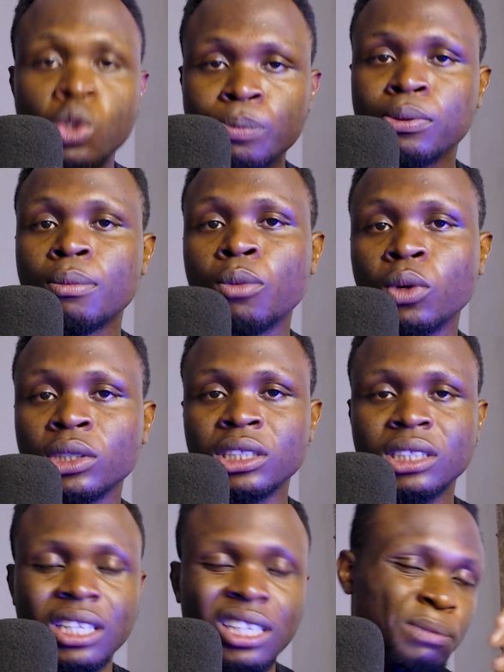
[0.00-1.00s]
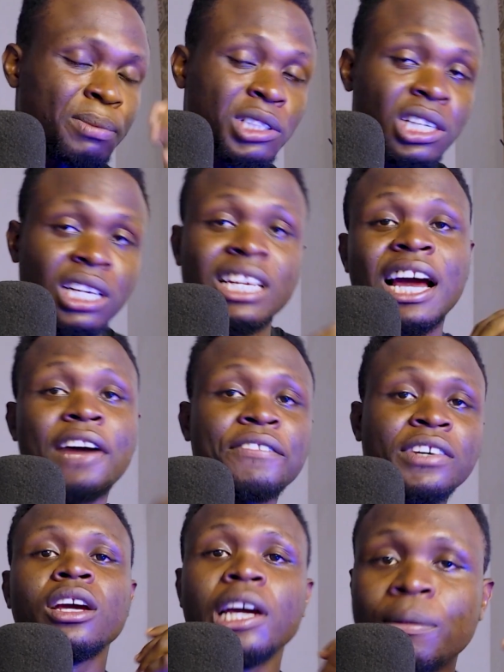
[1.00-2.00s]
promote it, especially
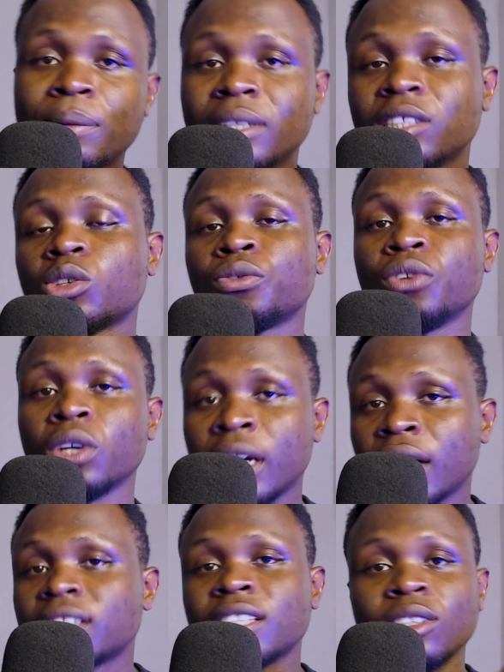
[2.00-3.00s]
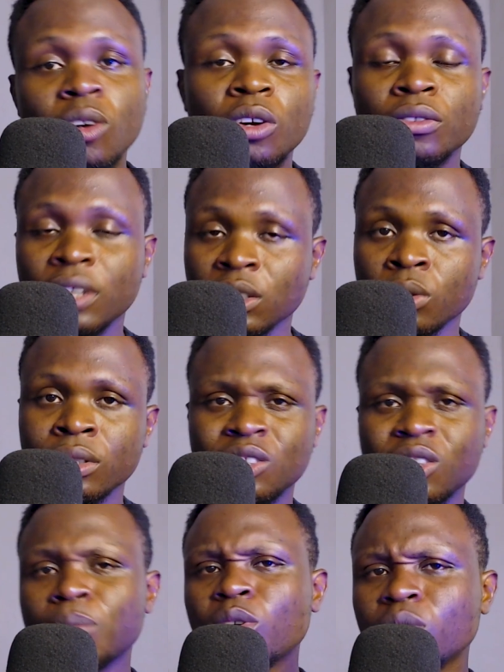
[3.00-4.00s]
having images of your guests and all of that on it.
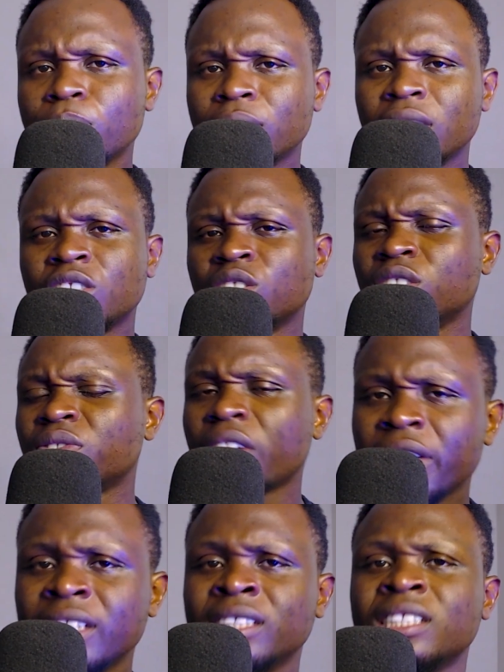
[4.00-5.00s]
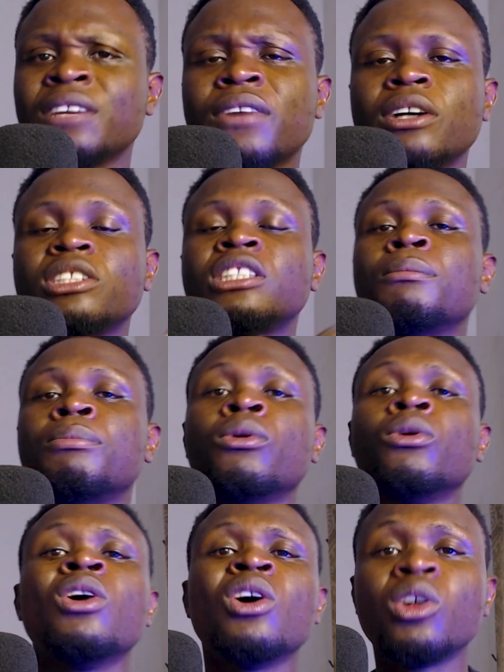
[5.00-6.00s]
So I'm going to be teaching. It's very easy and very
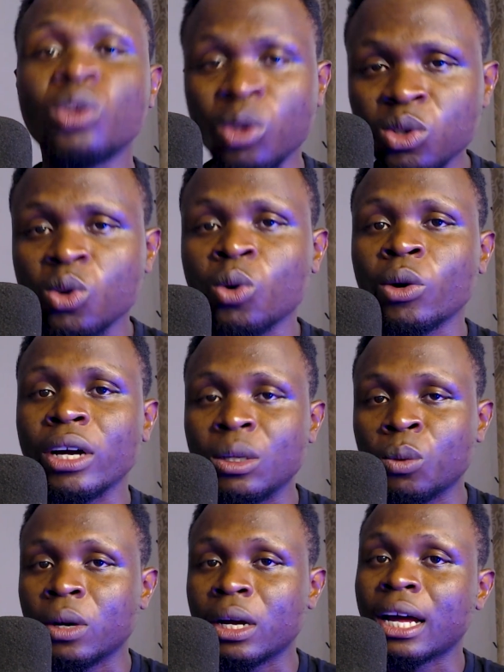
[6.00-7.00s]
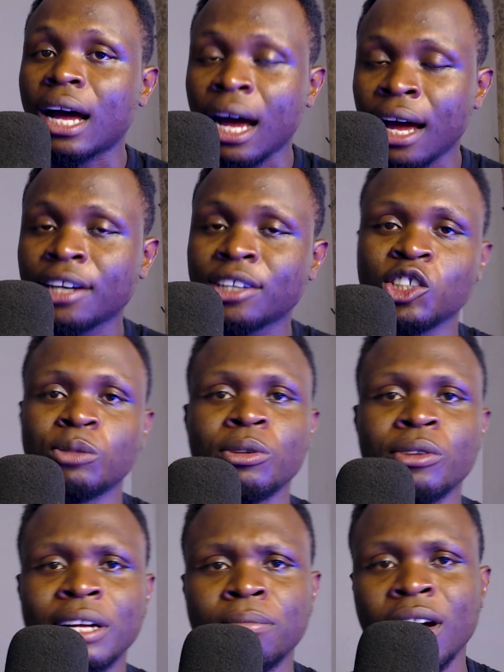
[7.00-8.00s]
simple. Don't go anywhere. I should be
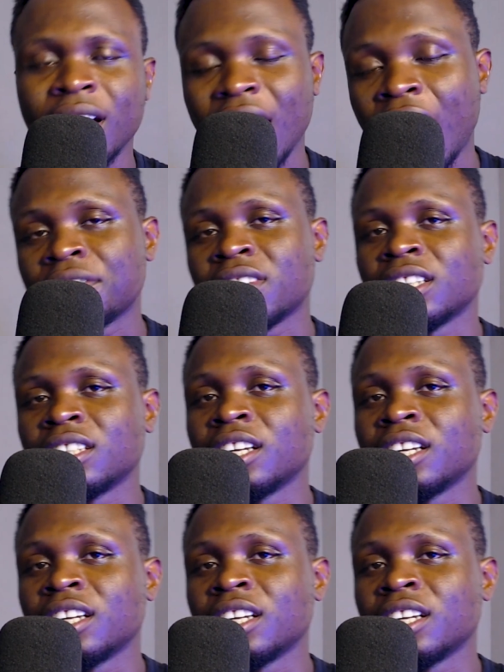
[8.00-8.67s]
right back after the